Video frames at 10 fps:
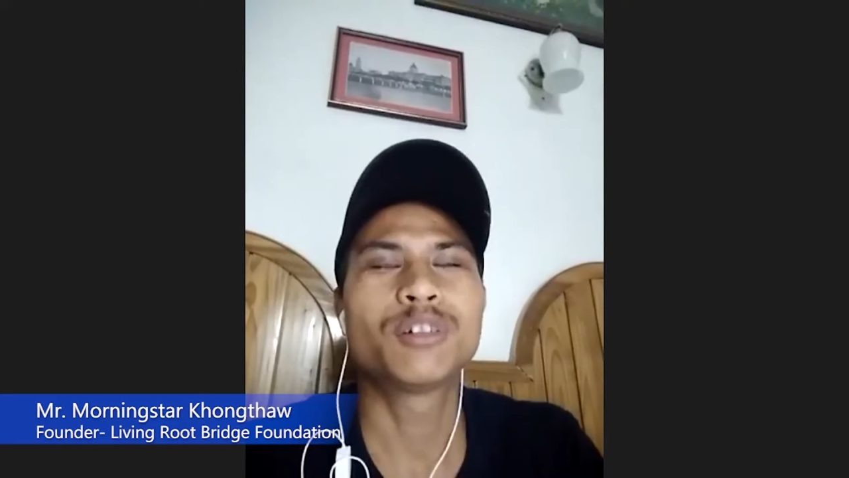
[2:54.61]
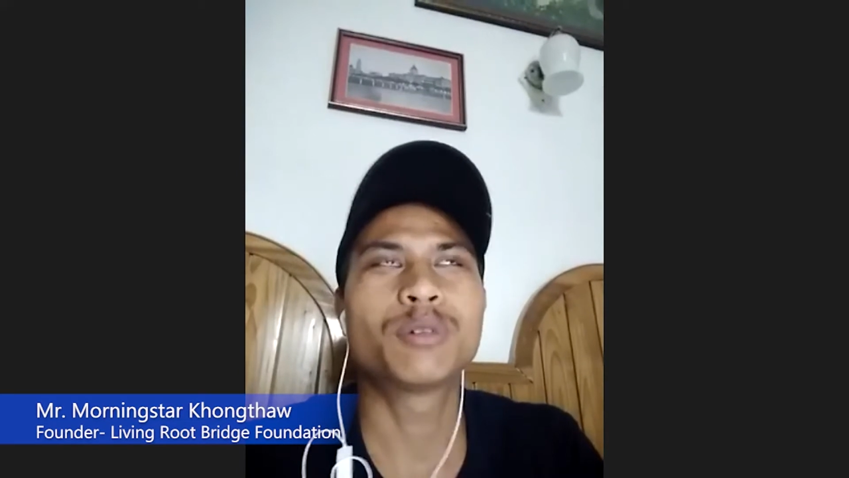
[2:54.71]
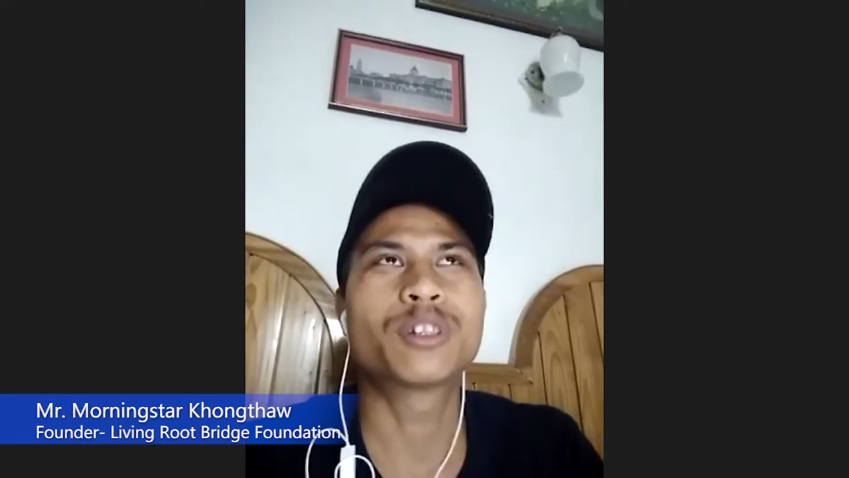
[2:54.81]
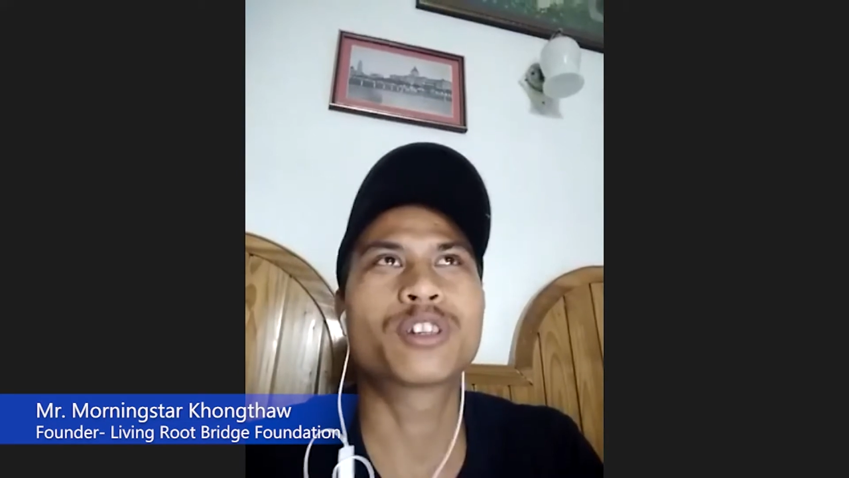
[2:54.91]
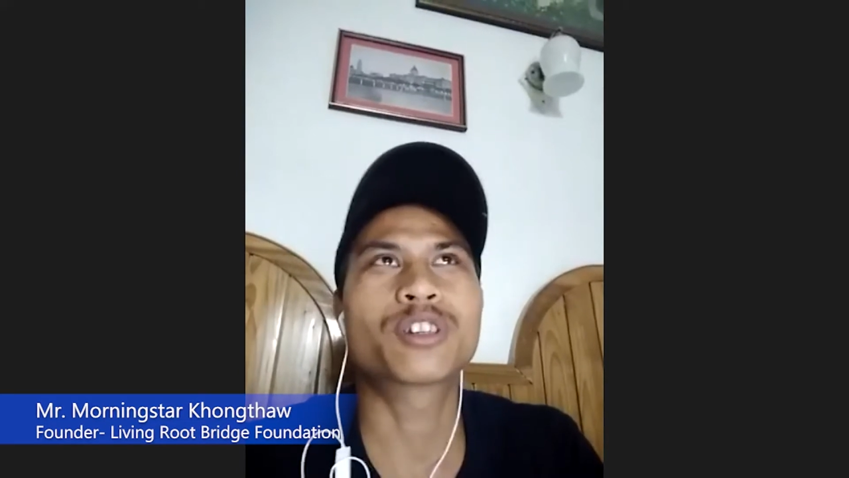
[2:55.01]

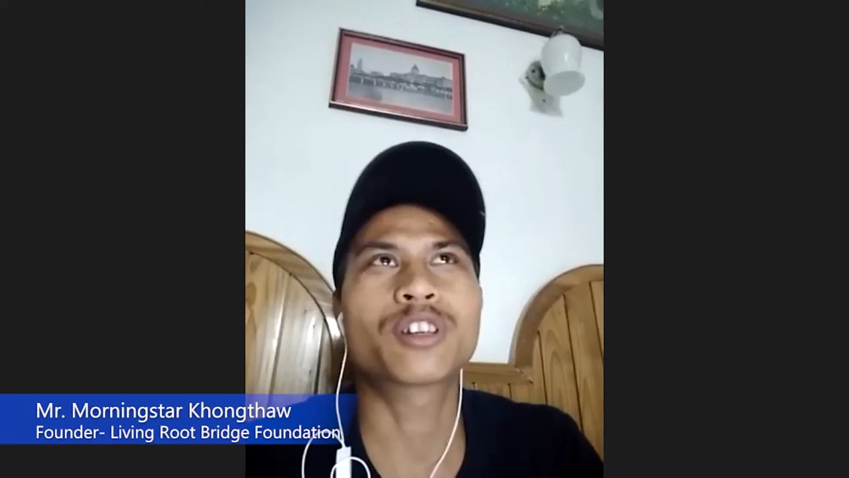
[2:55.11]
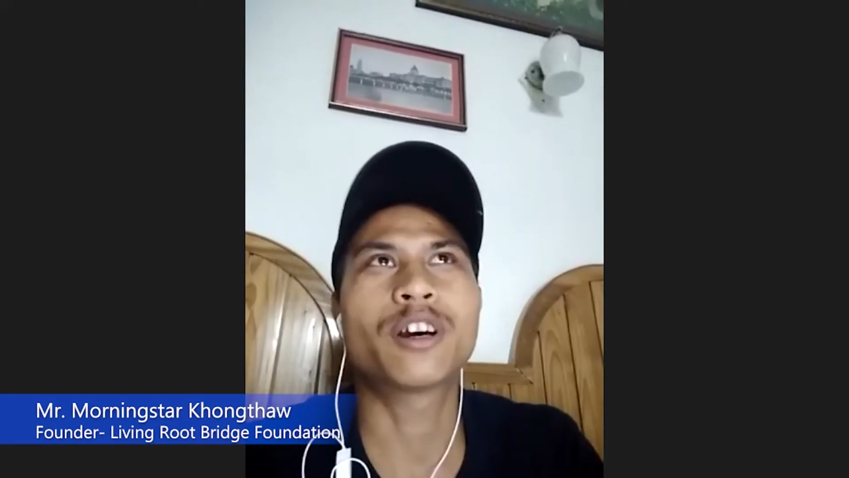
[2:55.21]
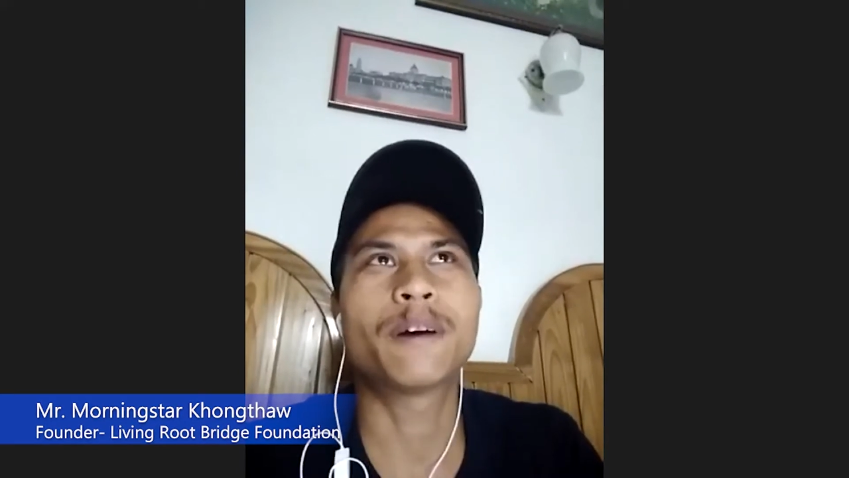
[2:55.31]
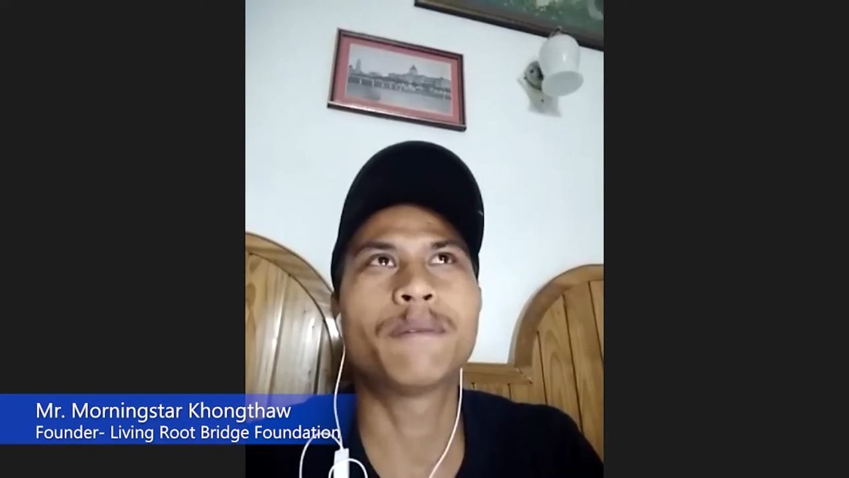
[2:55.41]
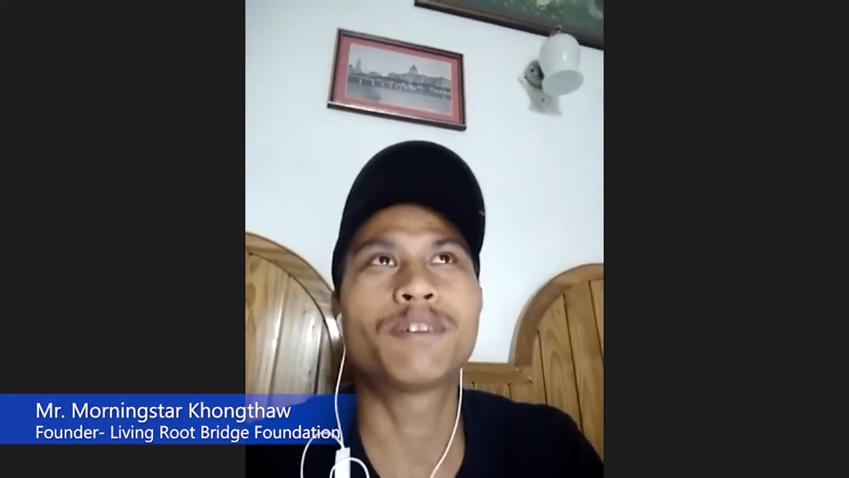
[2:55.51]
which is
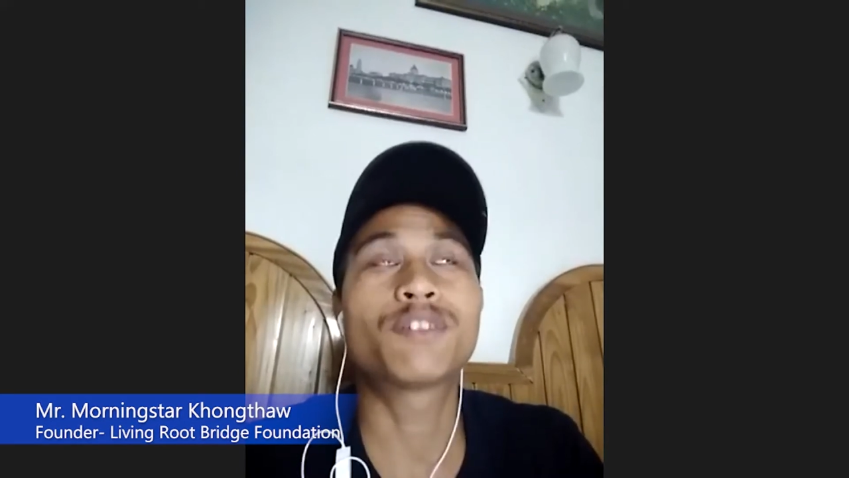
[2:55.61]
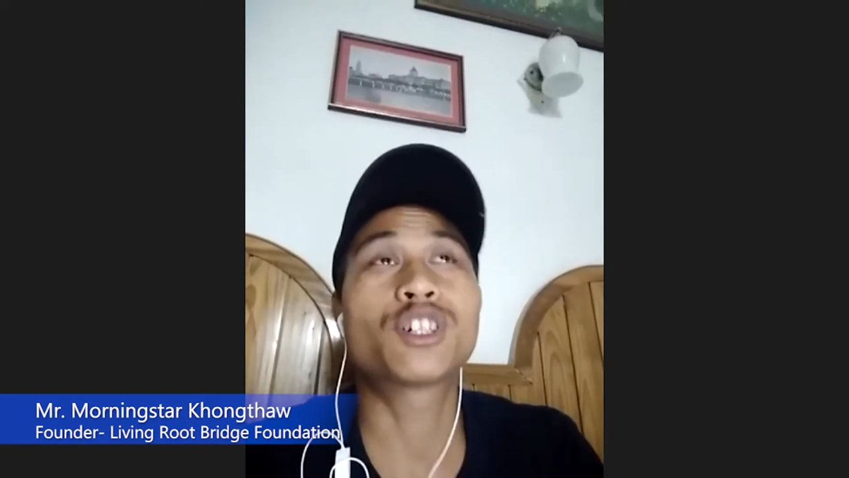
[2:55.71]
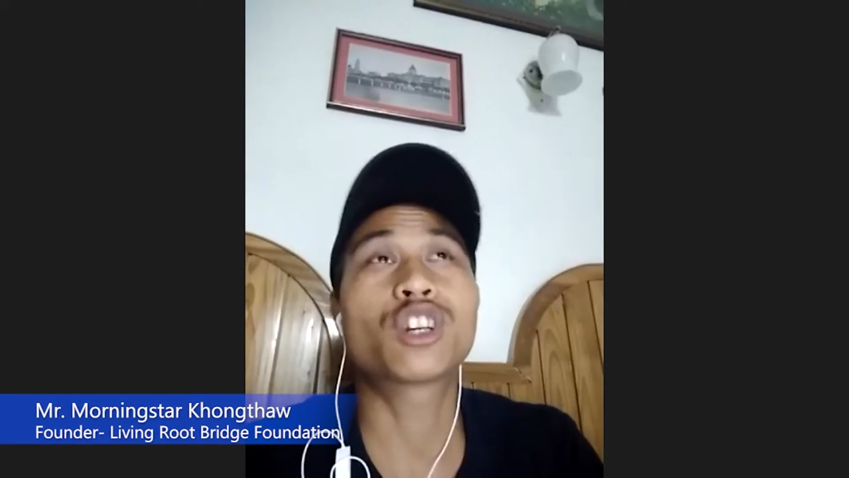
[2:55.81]
50